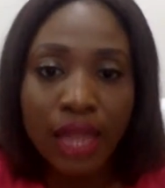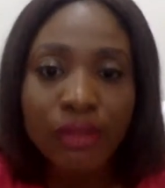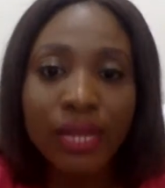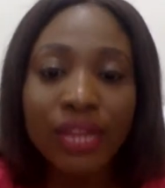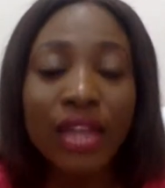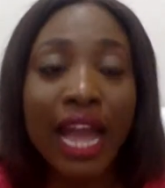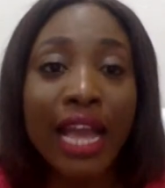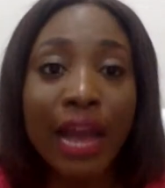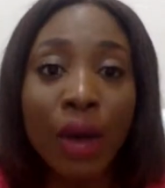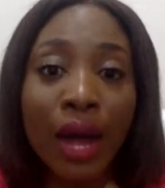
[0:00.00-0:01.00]
So
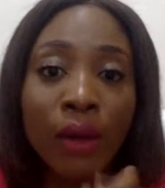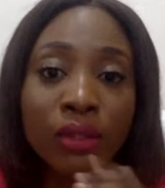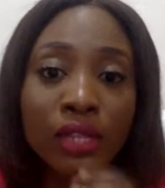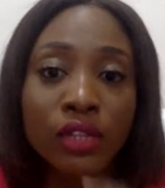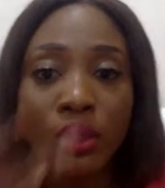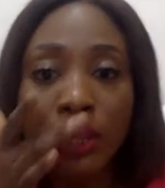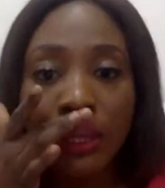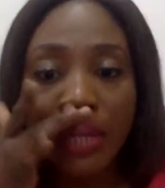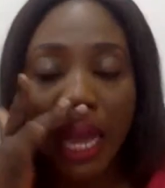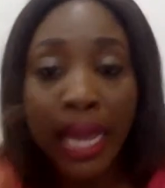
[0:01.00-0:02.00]
what I'll say to you
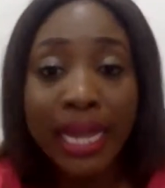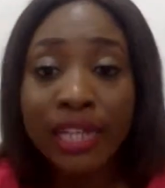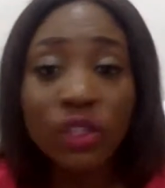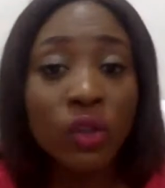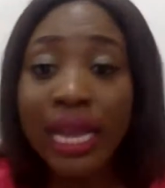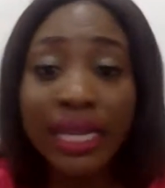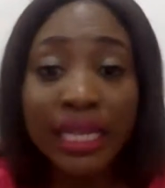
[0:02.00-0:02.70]
is that it's not